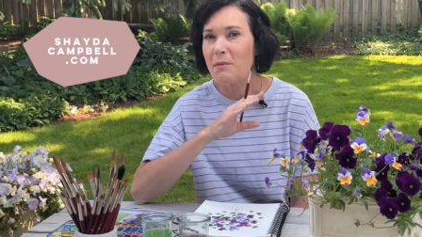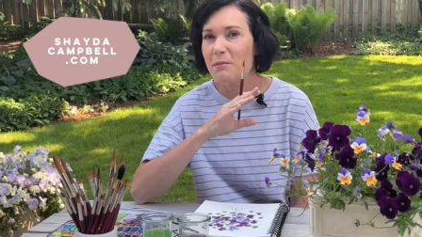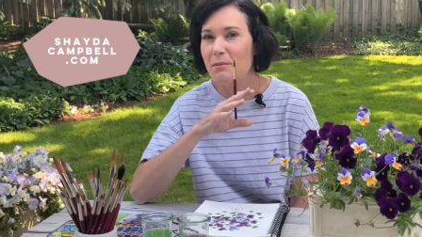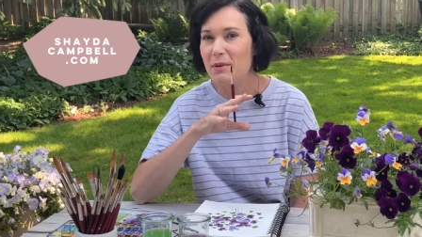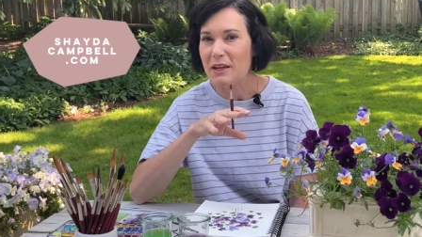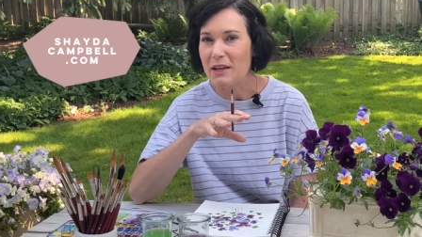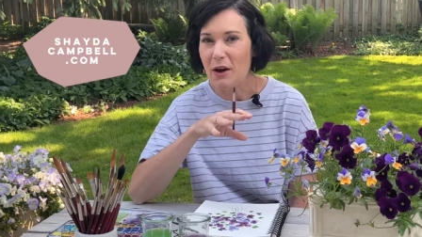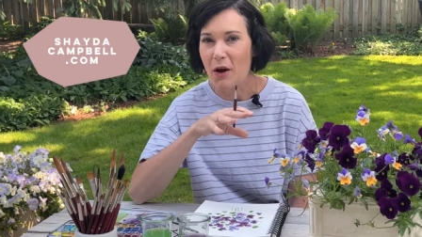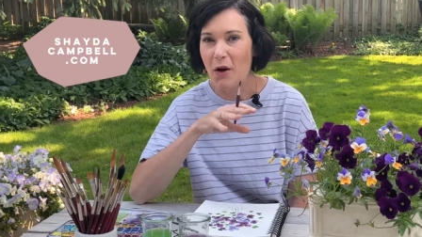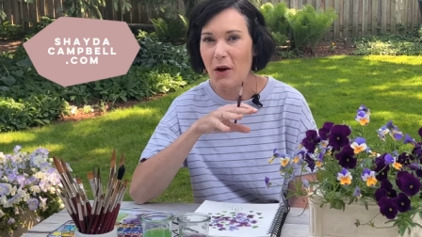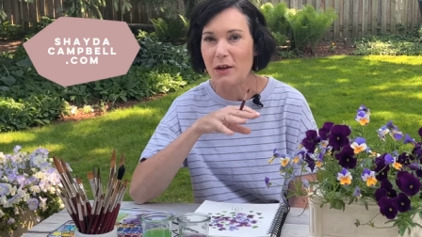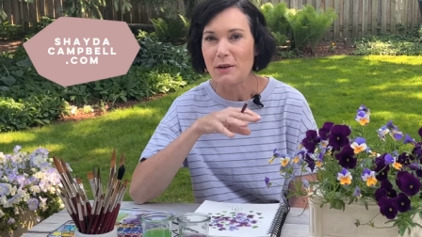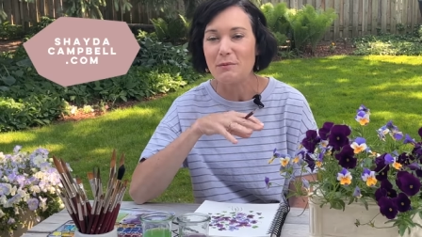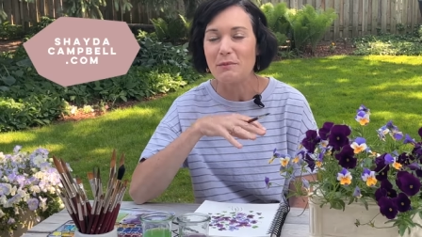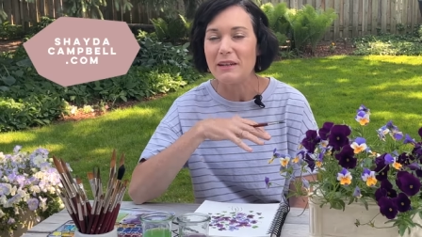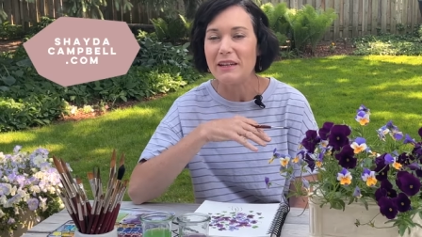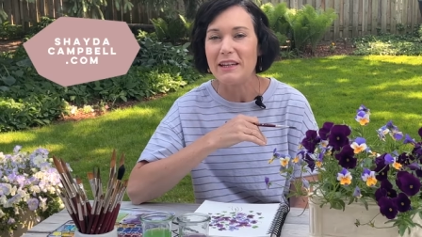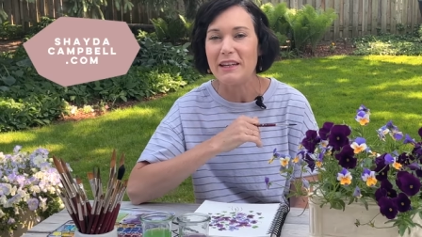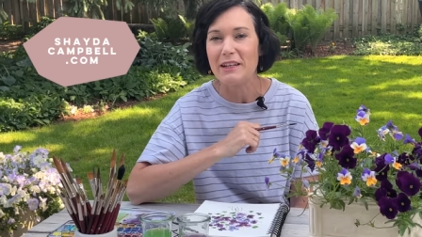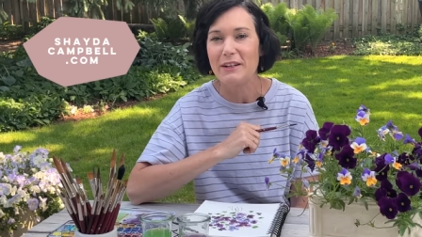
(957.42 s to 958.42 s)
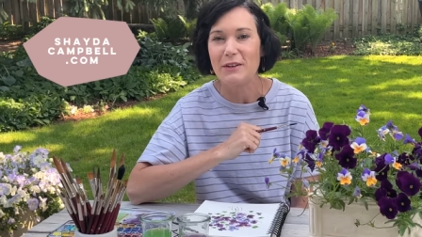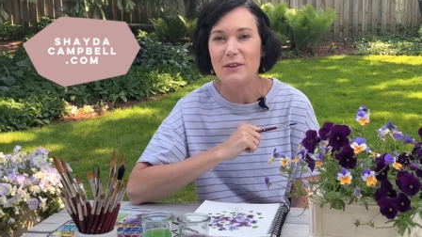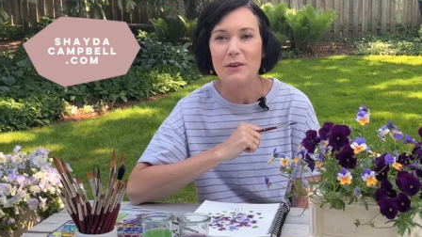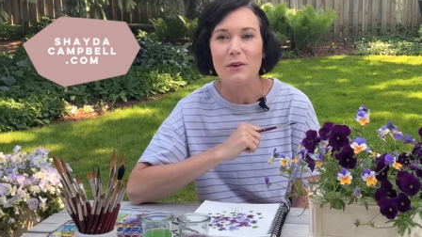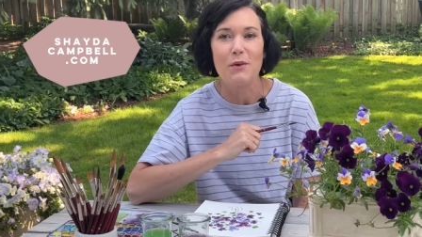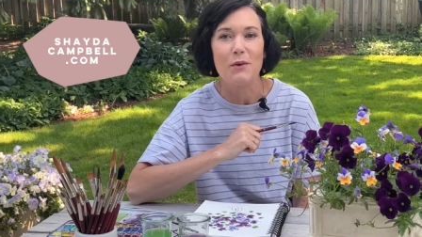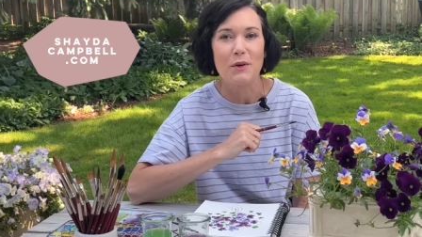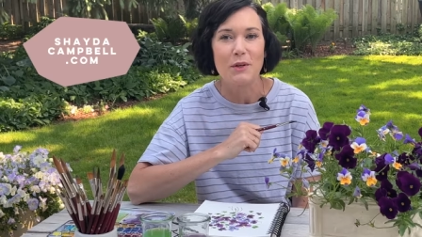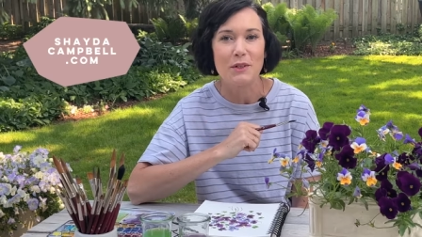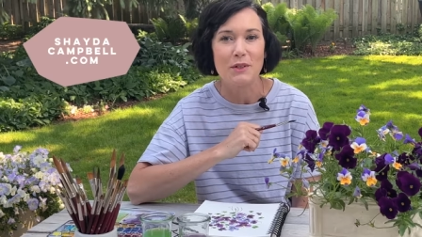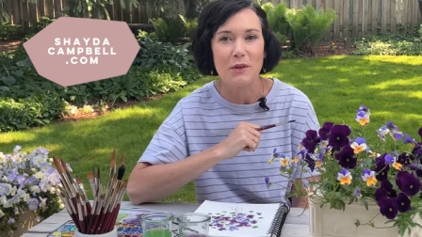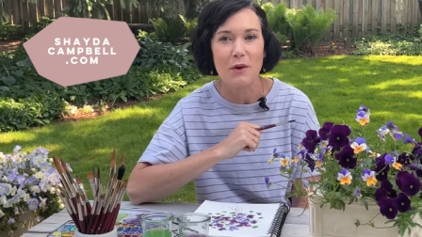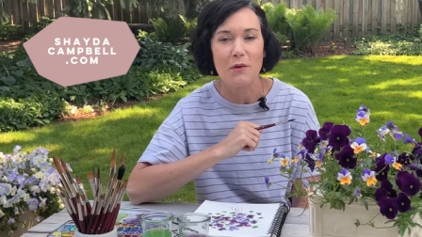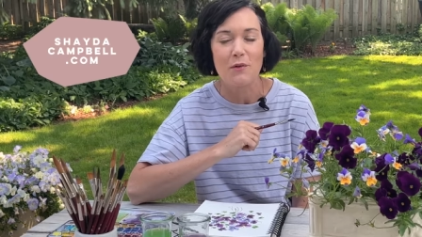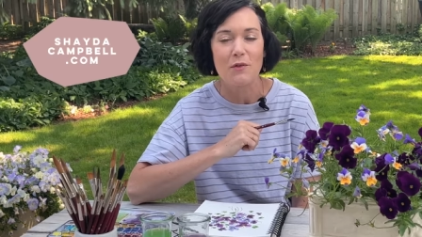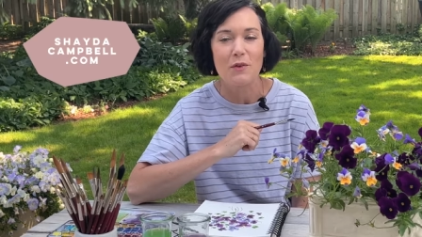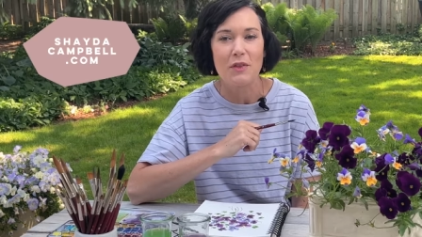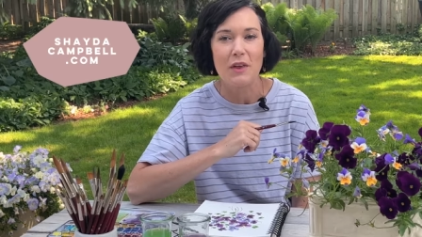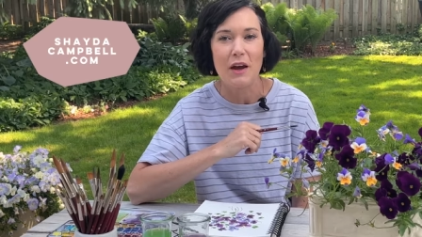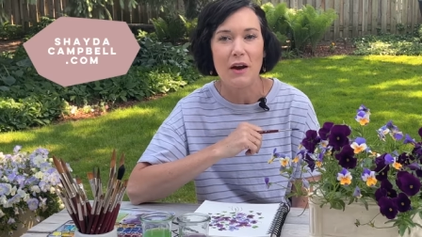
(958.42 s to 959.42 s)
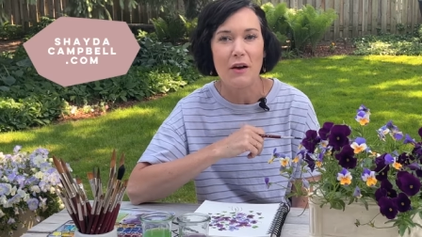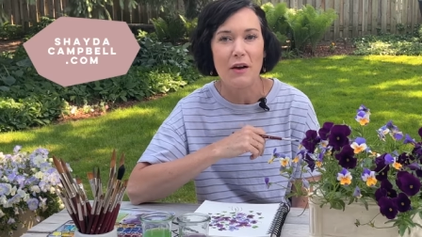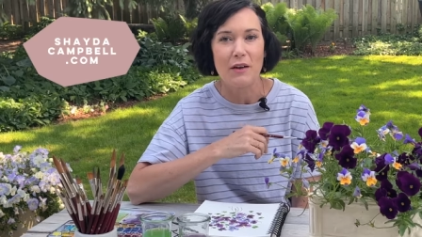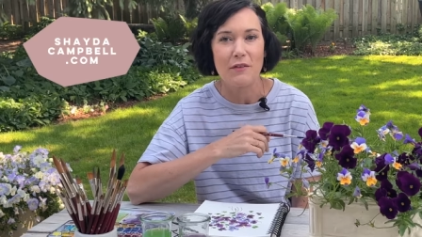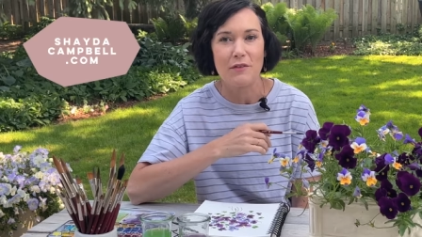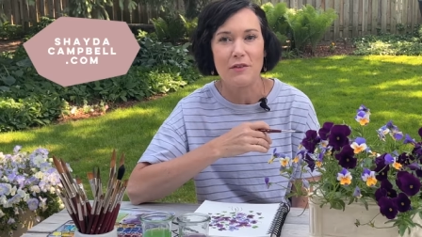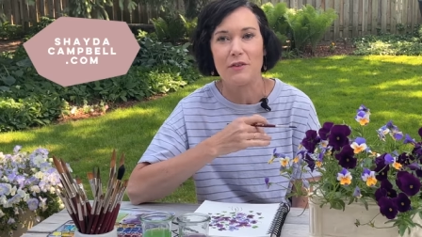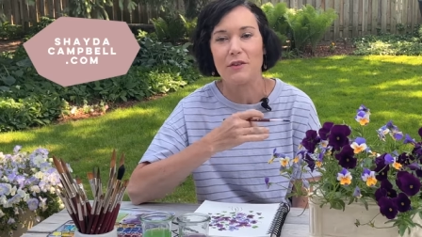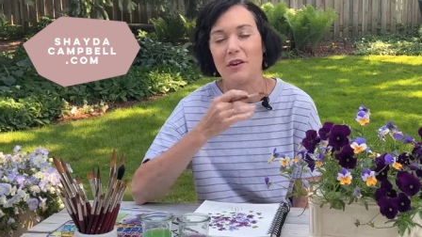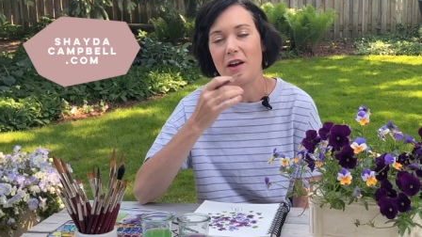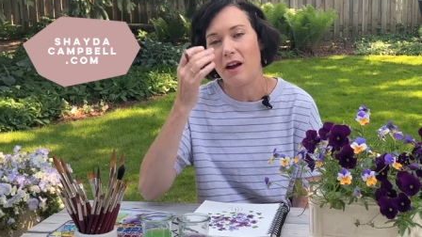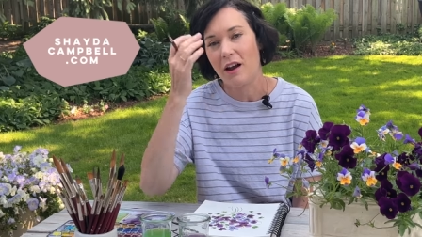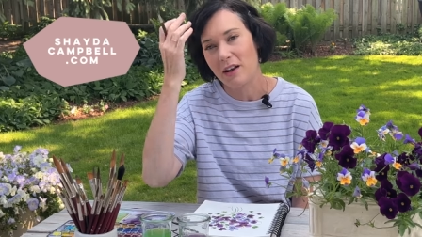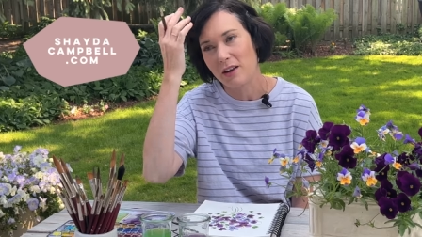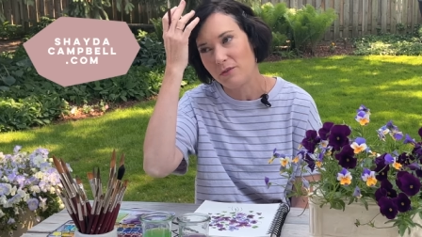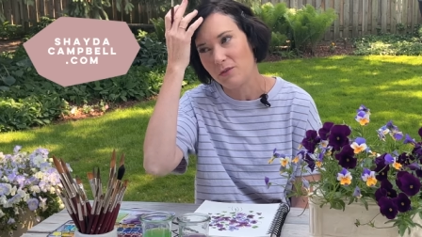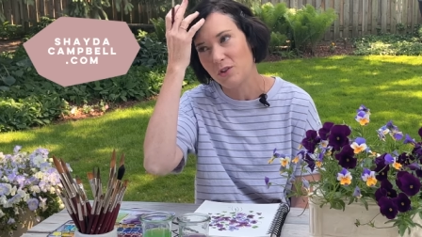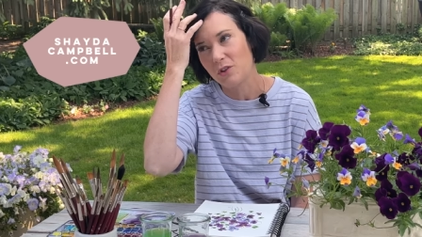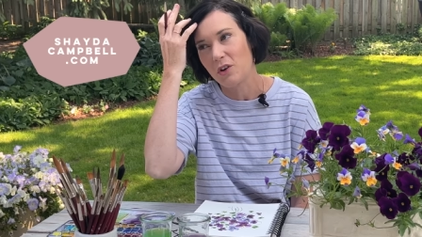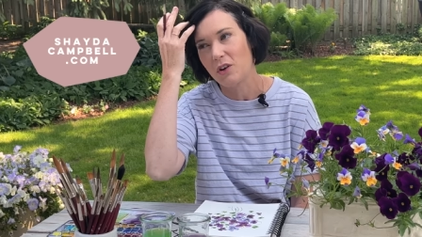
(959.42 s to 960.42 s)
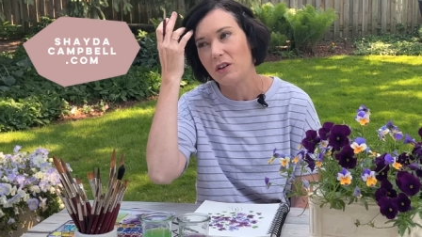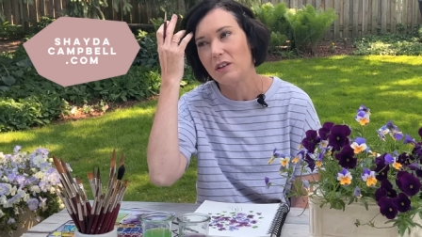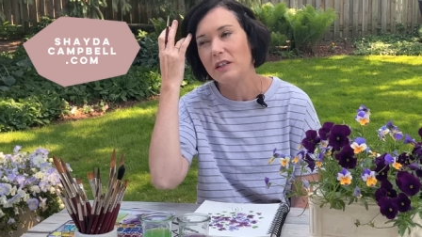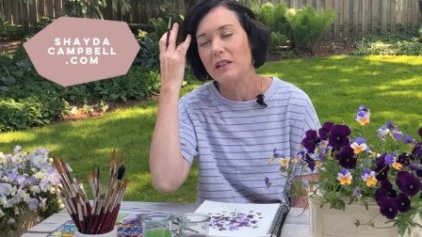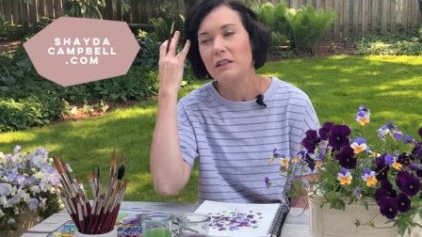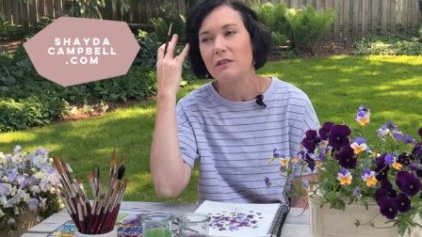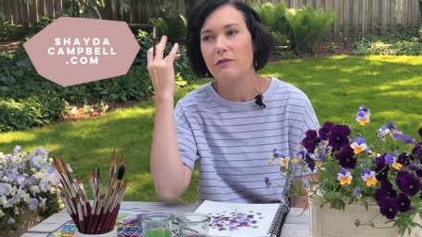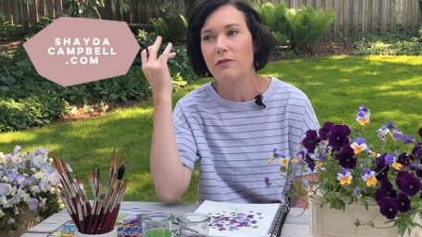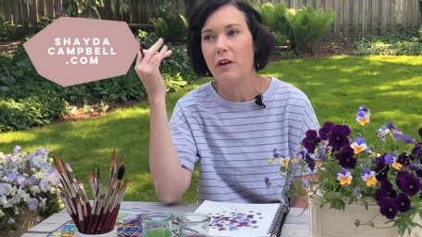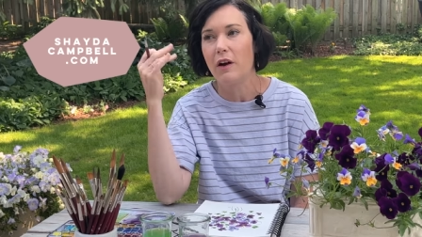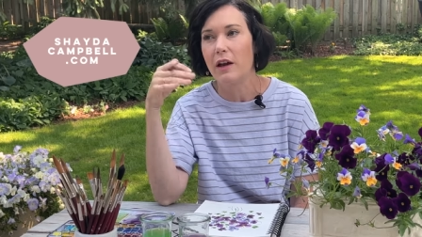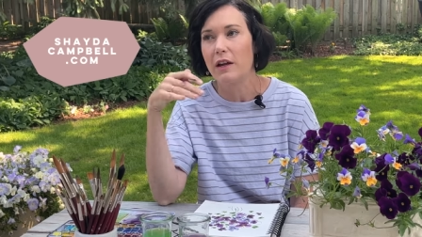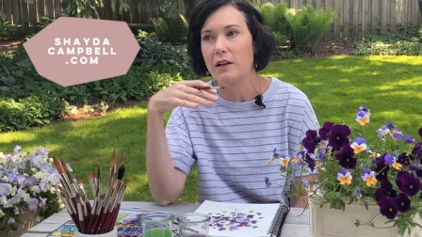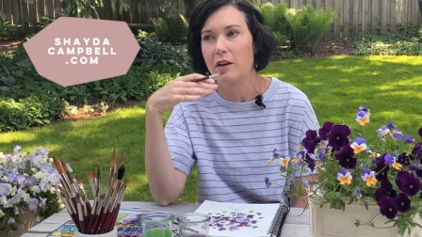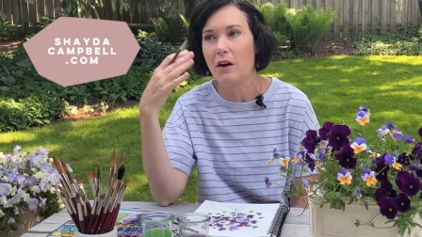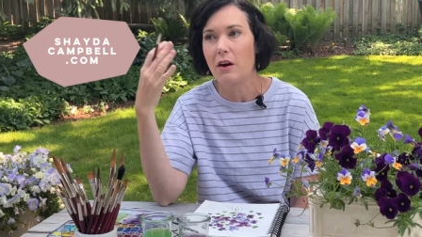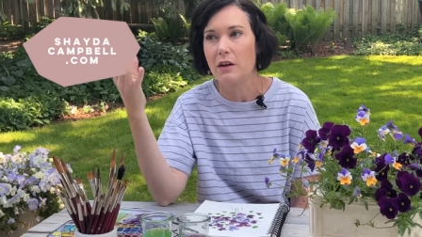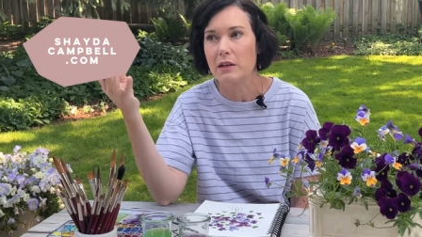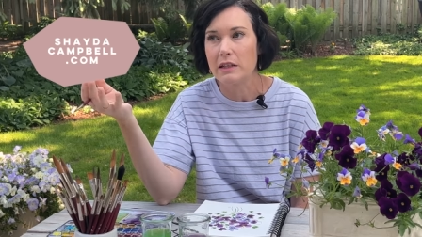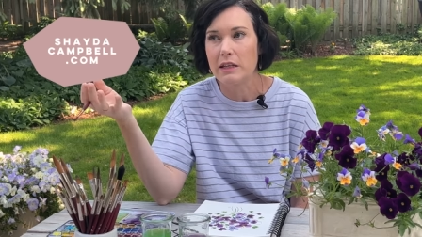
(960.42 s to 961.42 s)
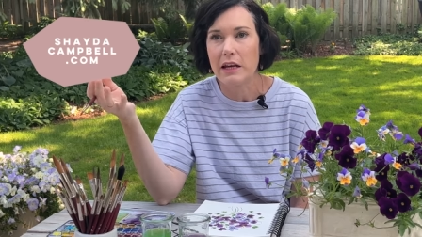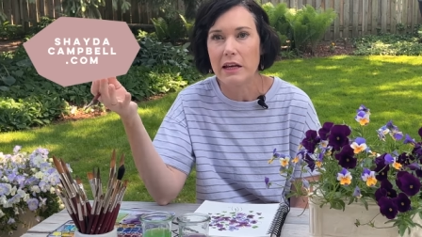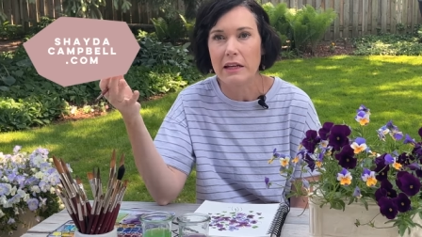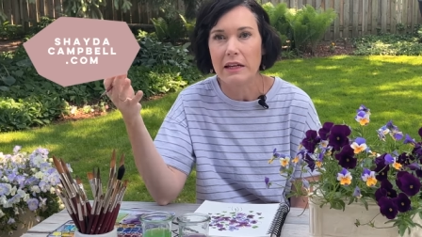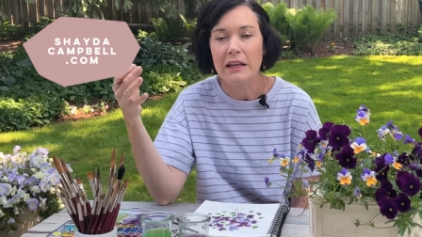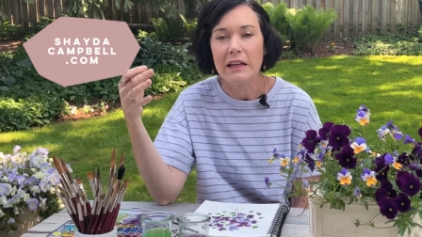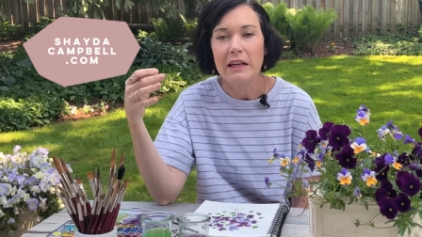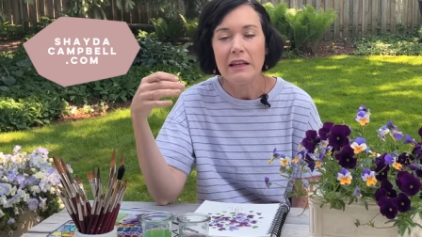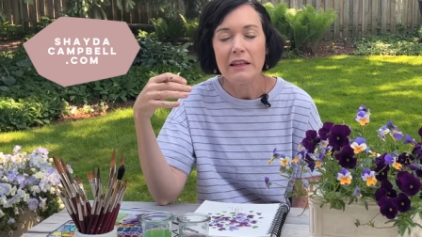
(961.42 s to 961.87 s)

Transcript: beyond beginner course over there if you're kind of struggling to find content